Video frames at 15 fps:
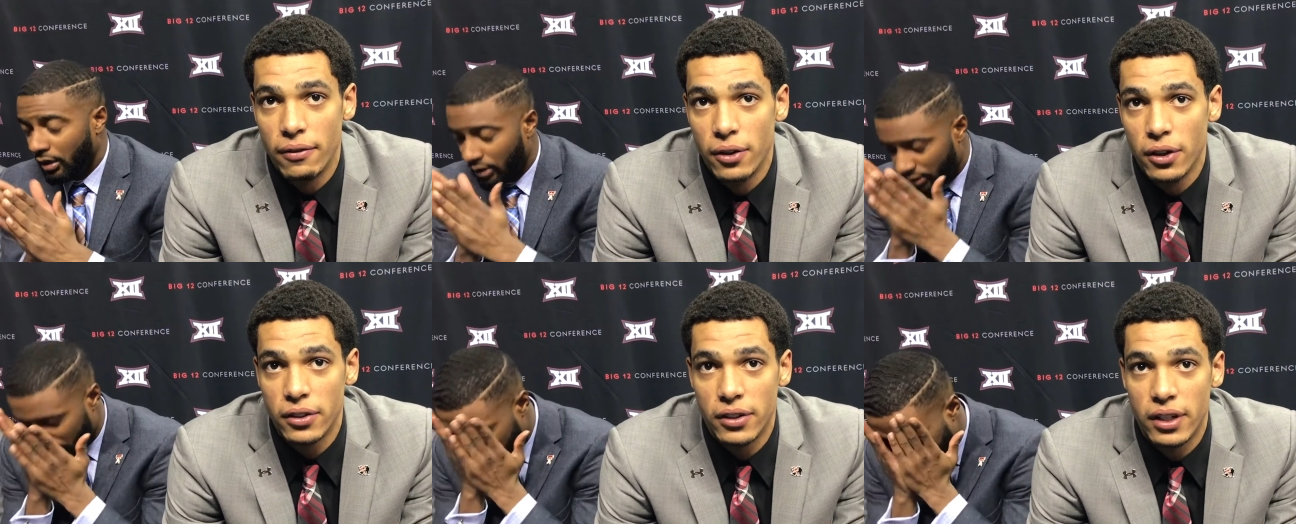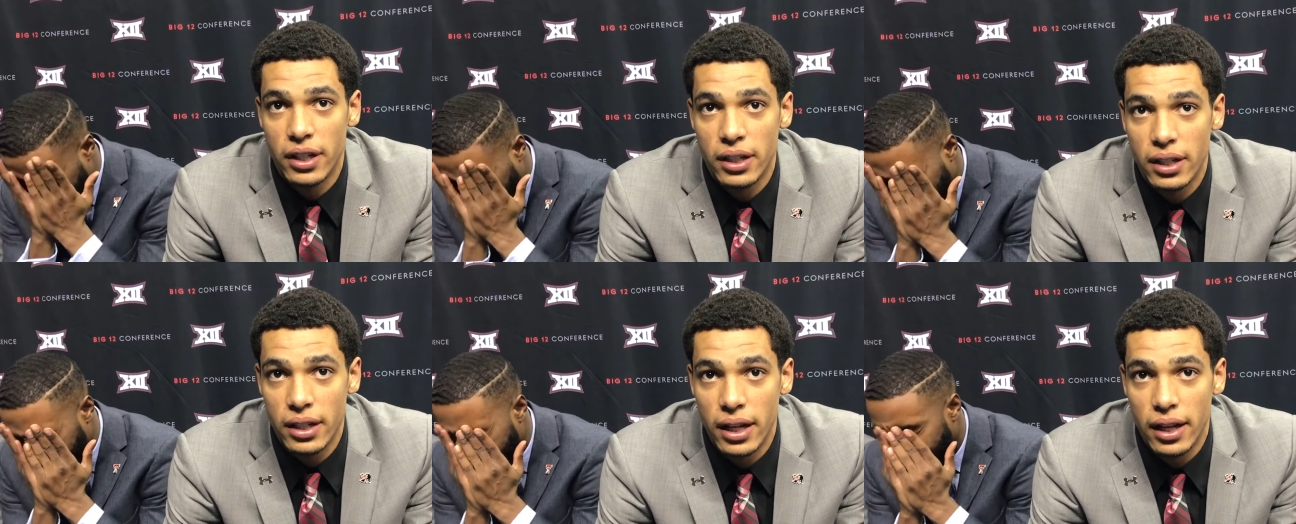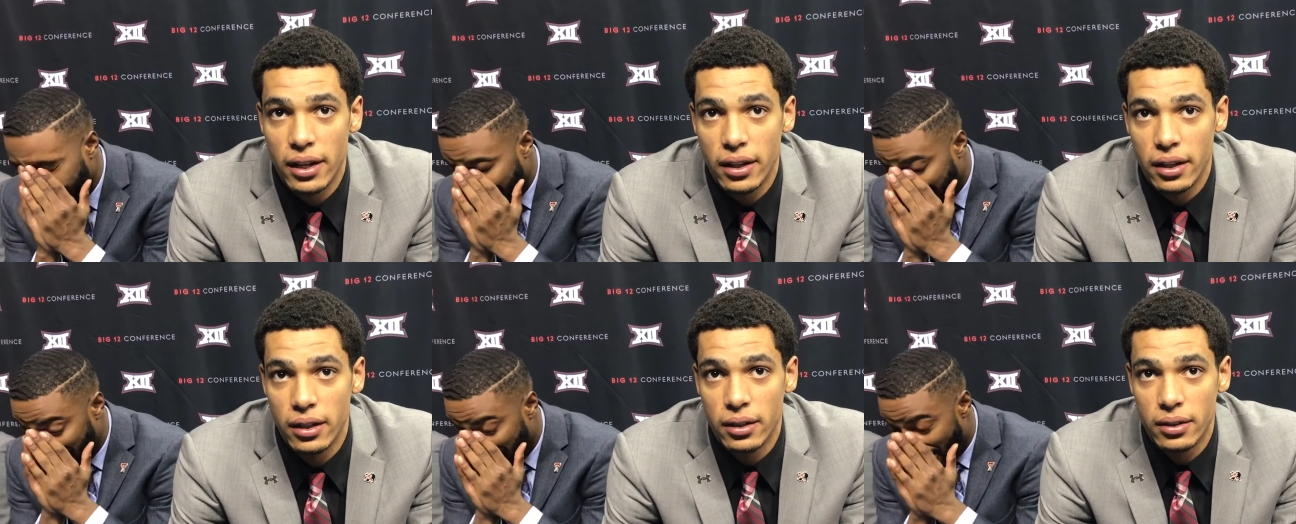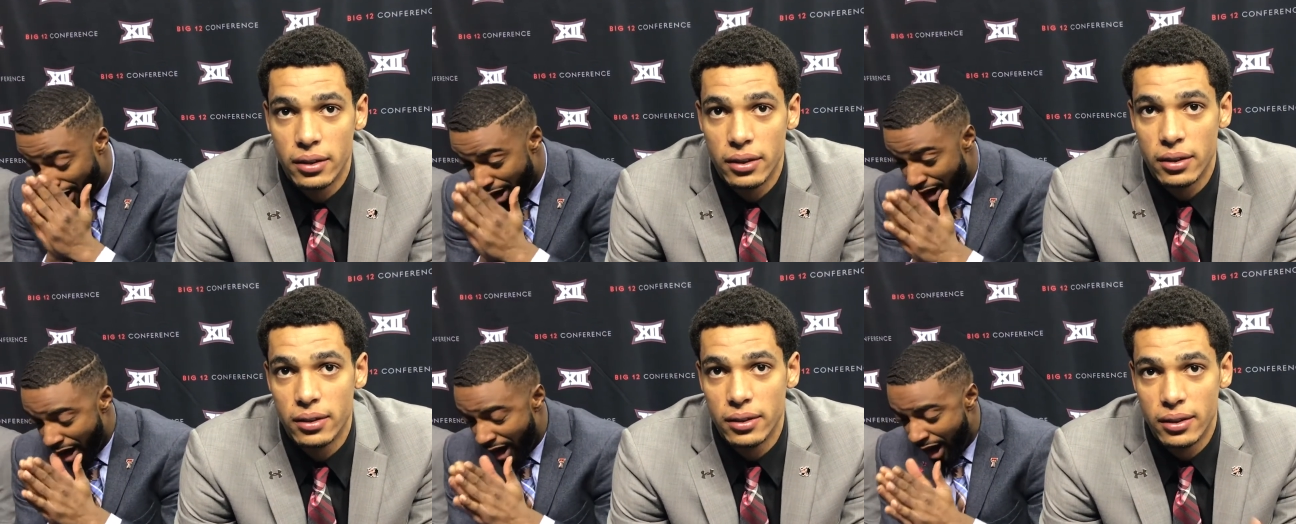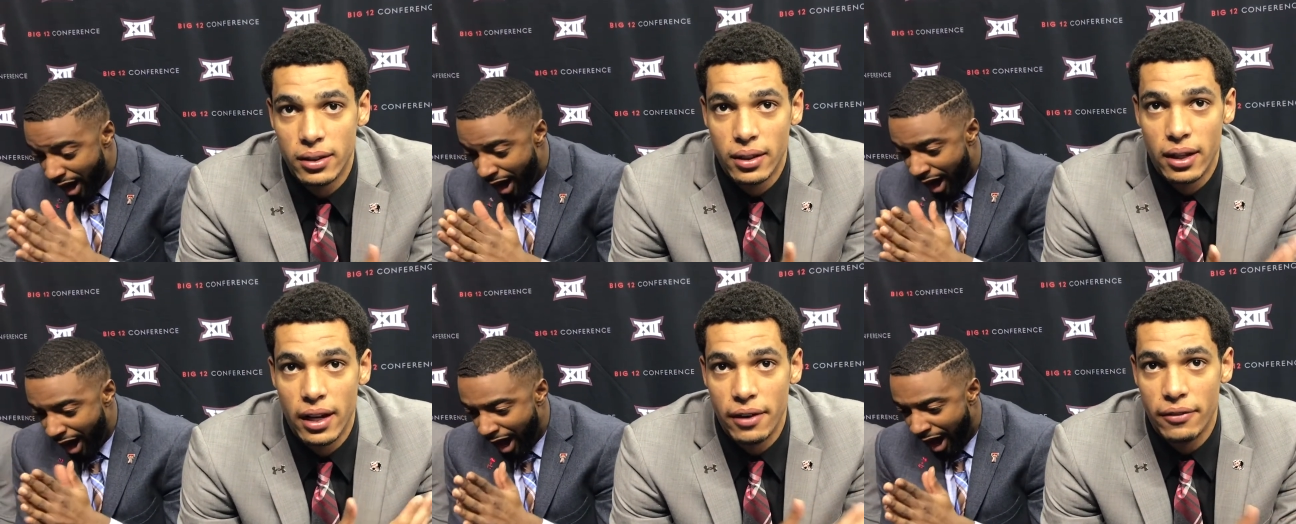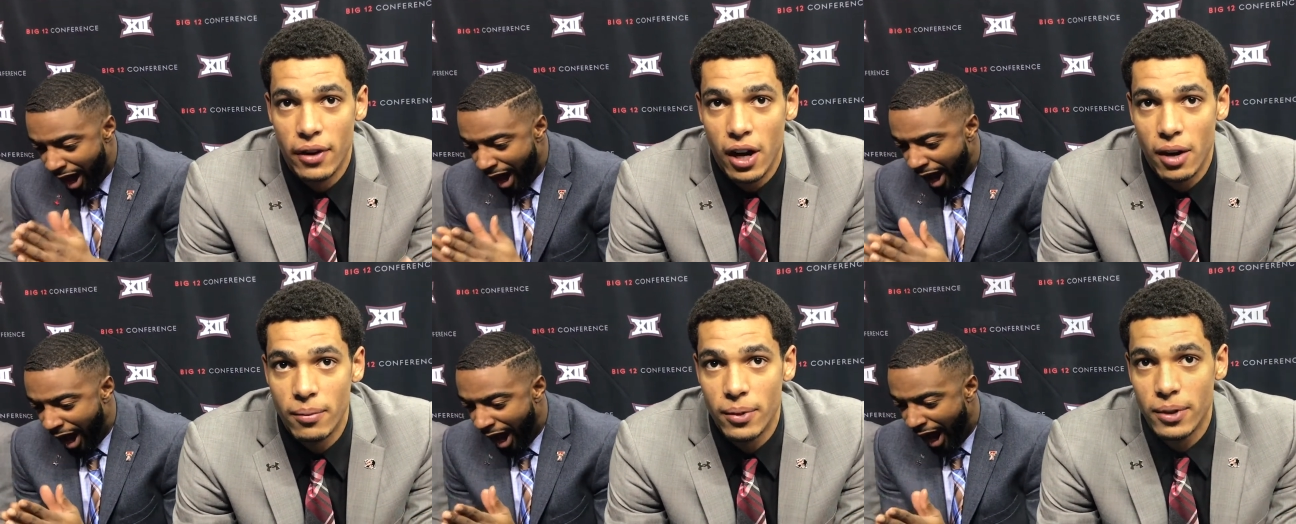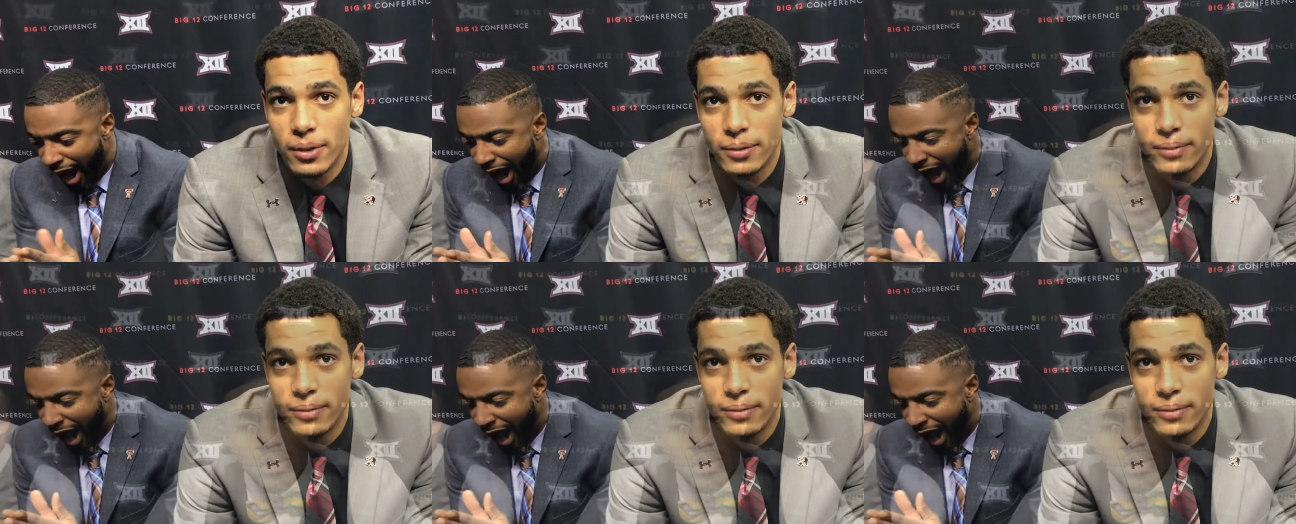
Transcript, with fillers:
Speaker 1: adversity and the environment.